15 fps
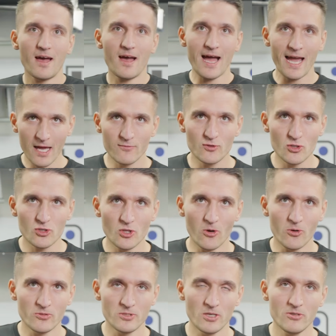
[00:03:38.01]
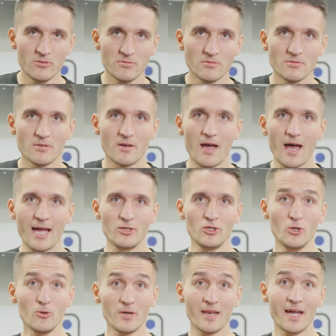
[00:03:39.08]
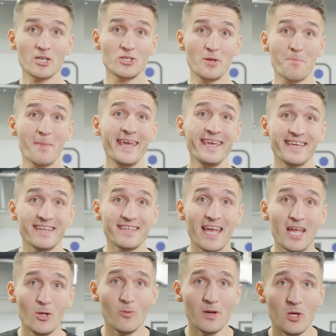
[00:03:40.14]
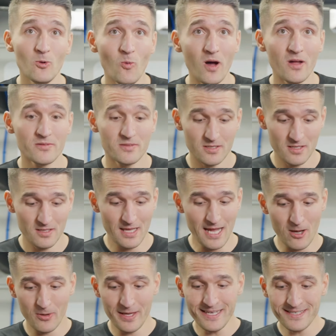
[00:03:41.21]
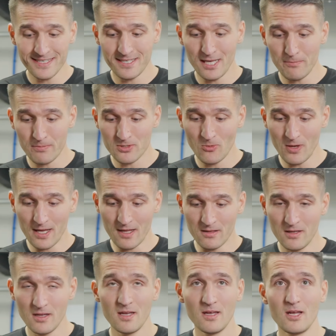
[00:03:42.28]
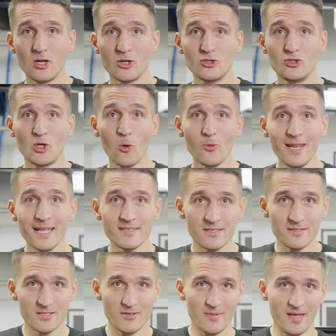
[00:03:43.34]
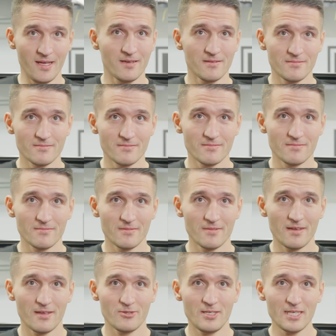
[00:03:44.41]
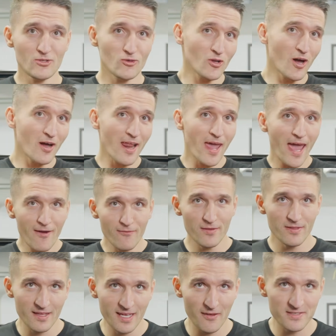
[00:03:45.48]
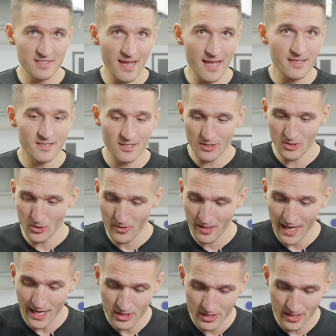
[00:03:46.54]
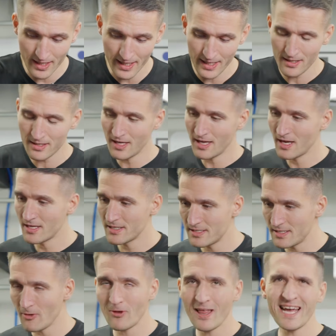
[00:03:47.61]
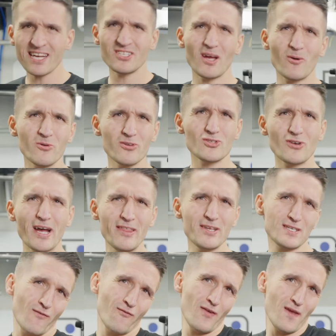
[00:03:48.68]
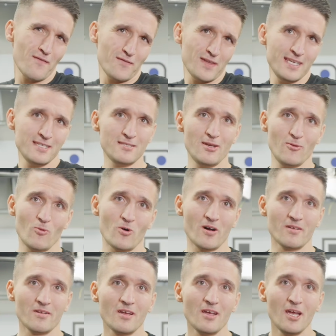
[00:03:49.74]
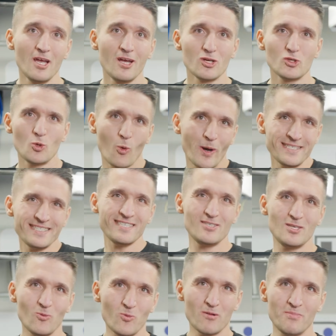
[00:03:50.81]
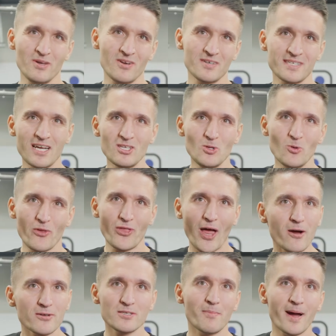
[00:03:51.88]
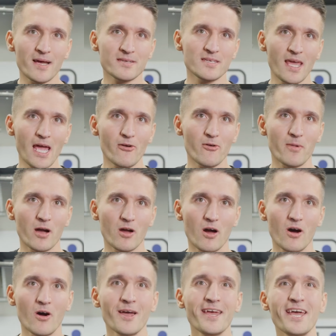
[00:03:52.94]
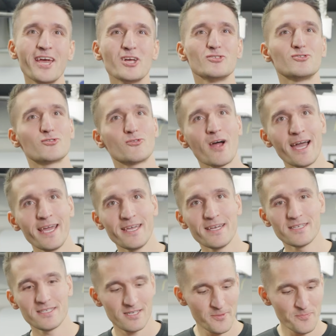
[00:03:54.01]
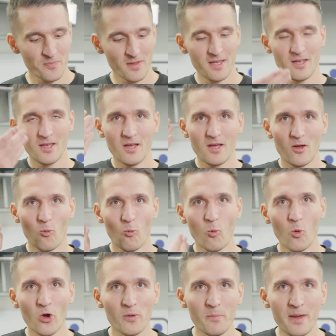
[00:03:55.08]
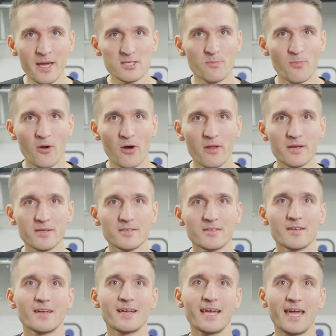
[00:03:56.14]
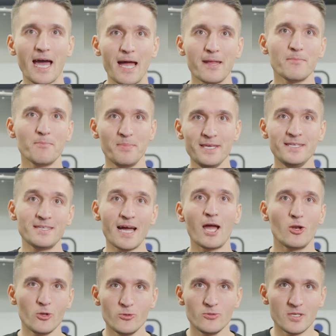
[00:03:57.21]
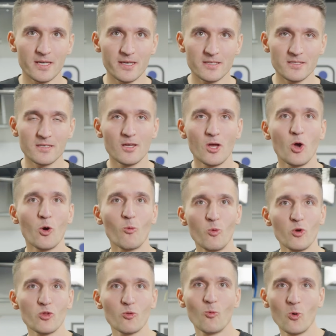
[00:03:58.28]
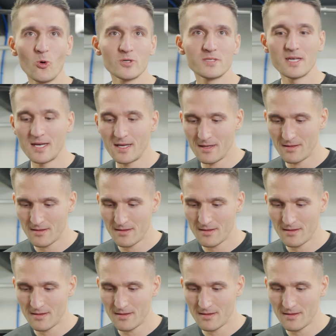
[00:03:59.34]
I have just told you, and you can actually make it any way you want. Now, here's a tip as well. Don't listen to me. Disregard everything I've said. You can actually say, well, actually, I want to try this 15:1, 20:1, because I do 1,000 miles a year in my car. Try it. Water-based product can be diluted with water.